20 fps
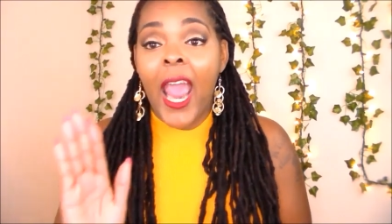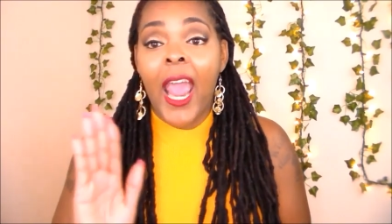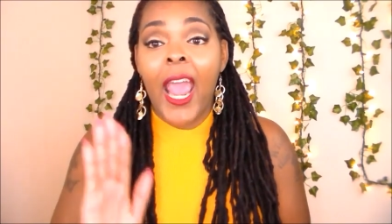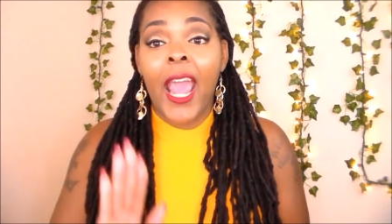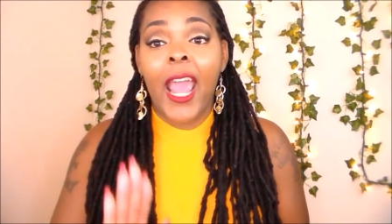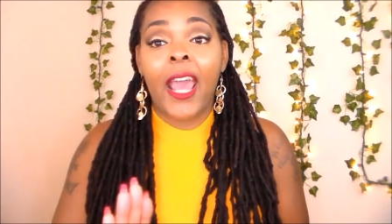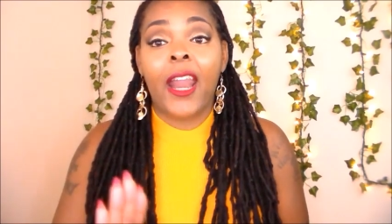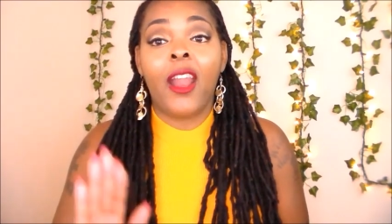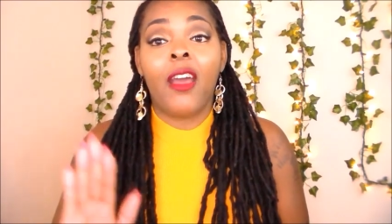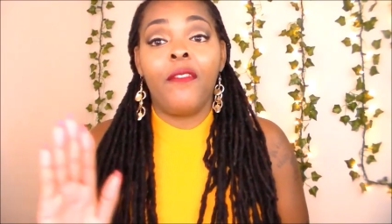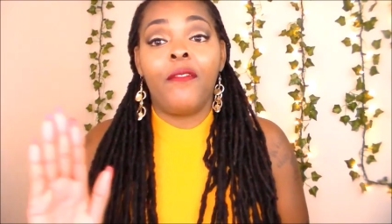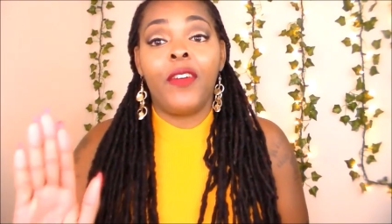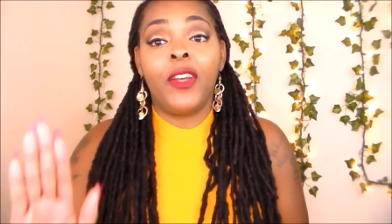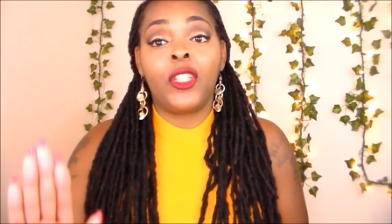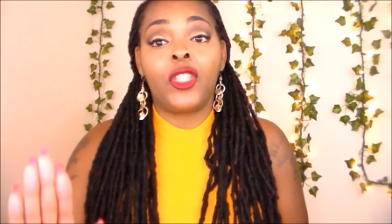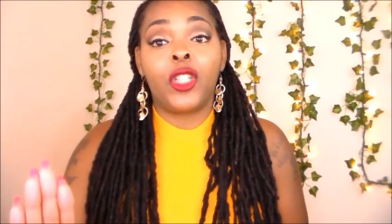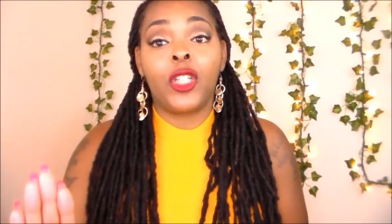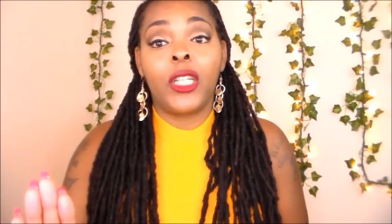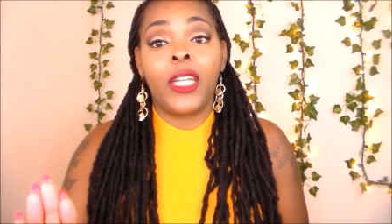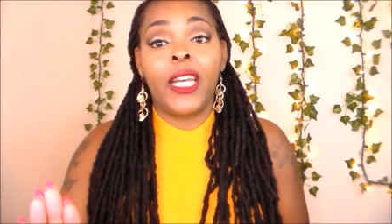and
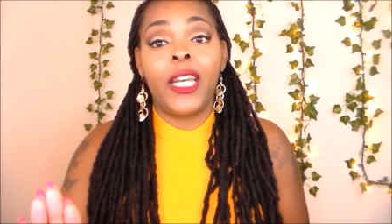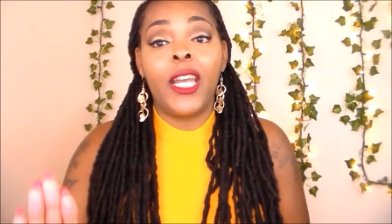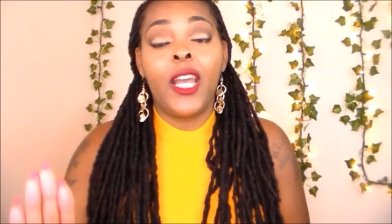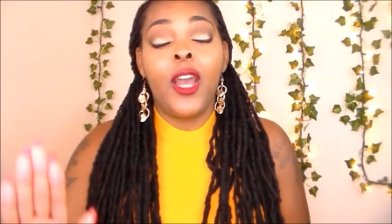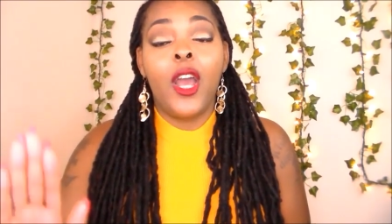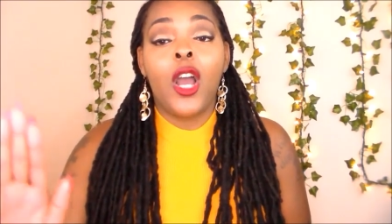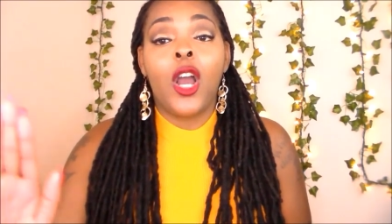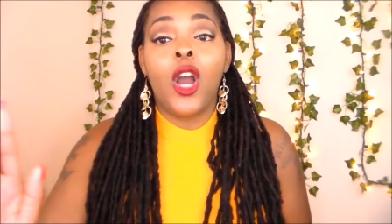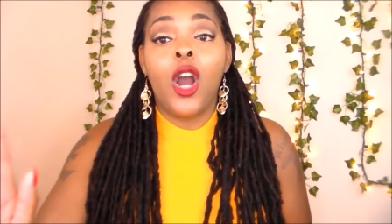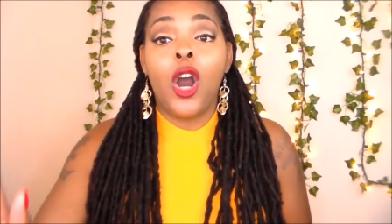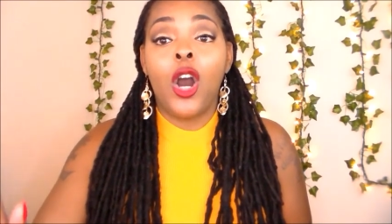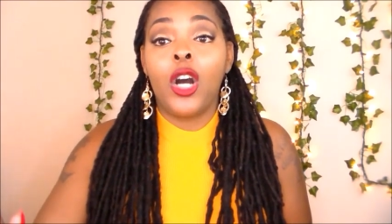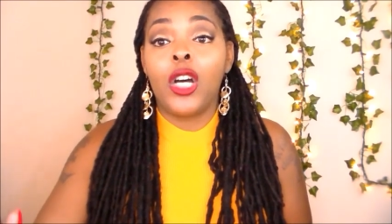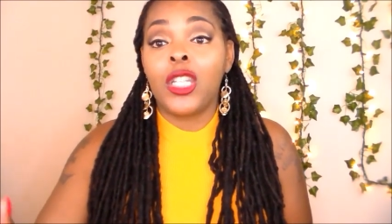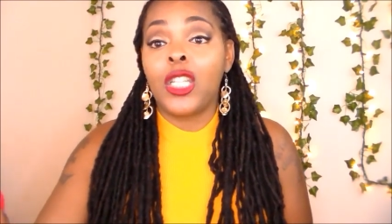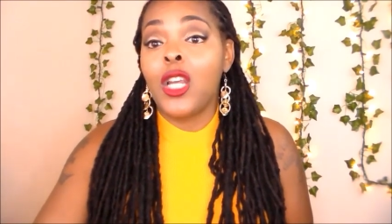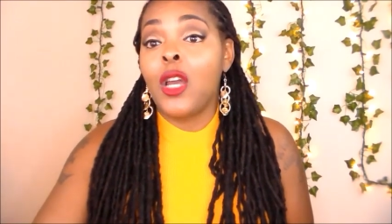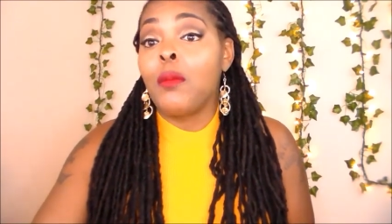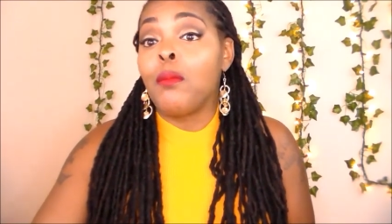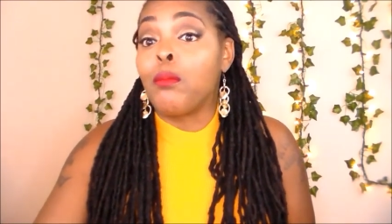eventually
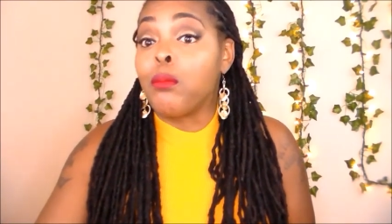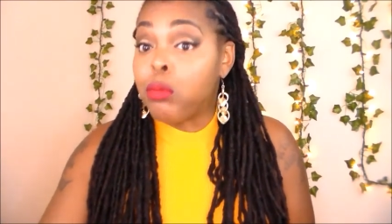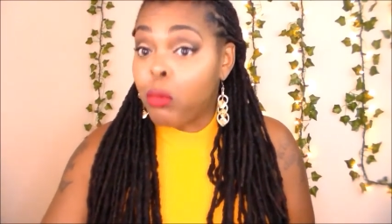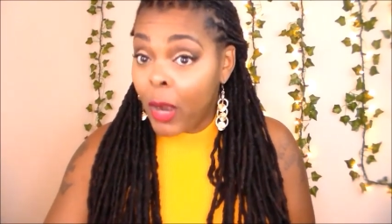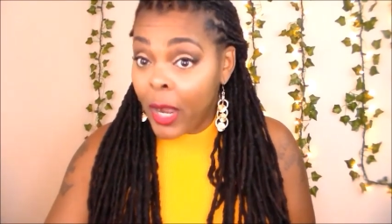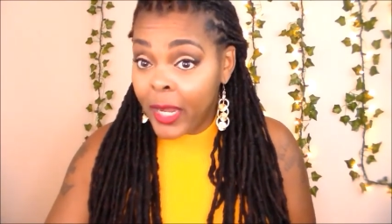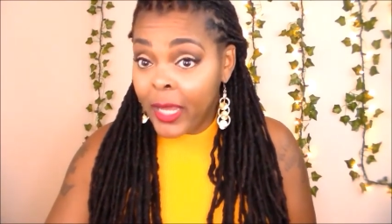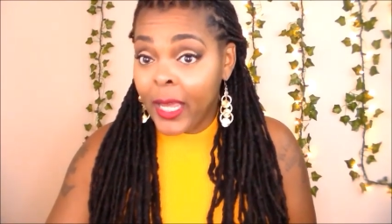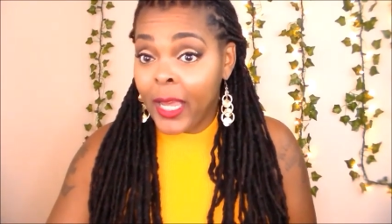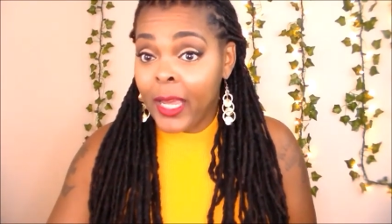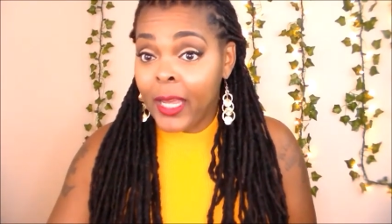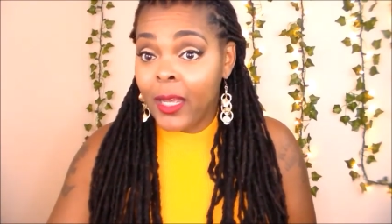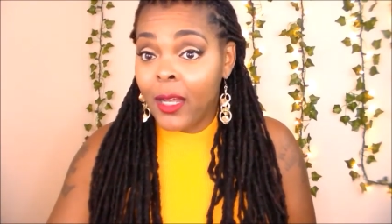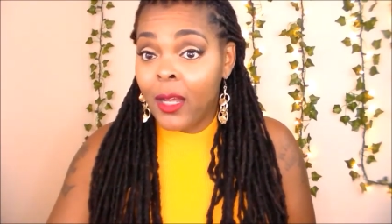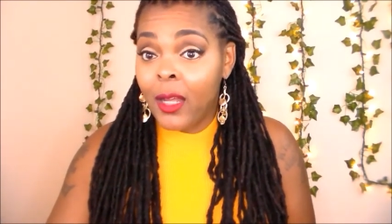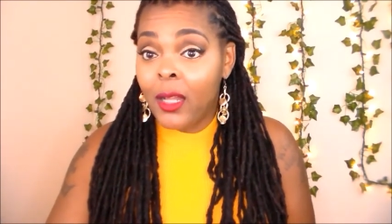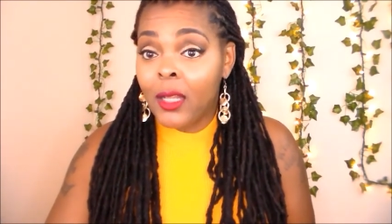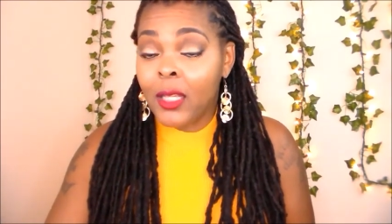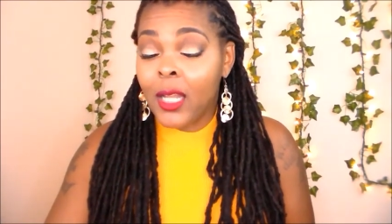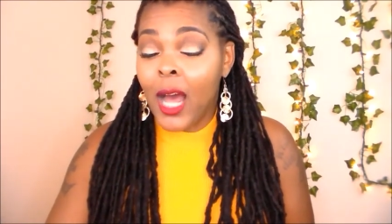cause breaking
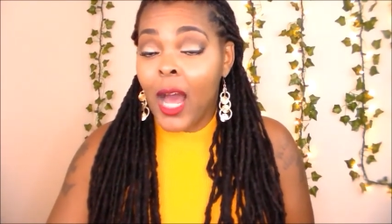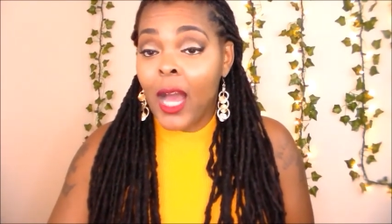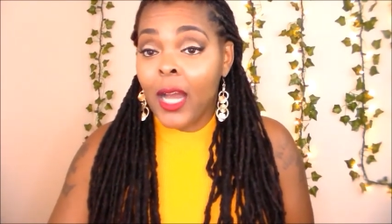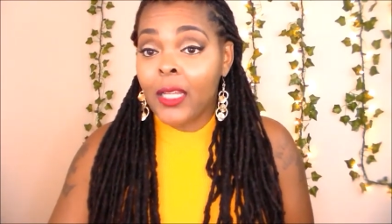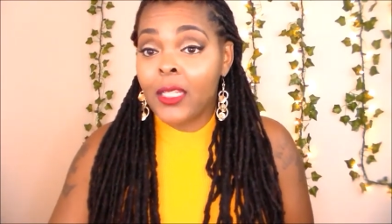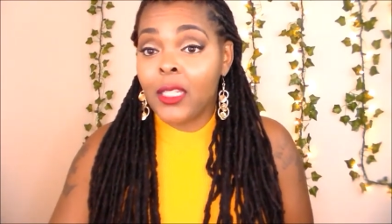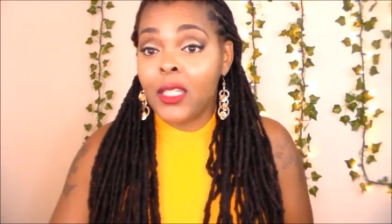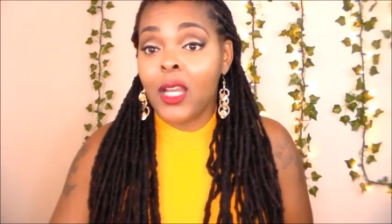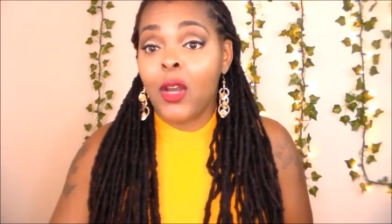locks.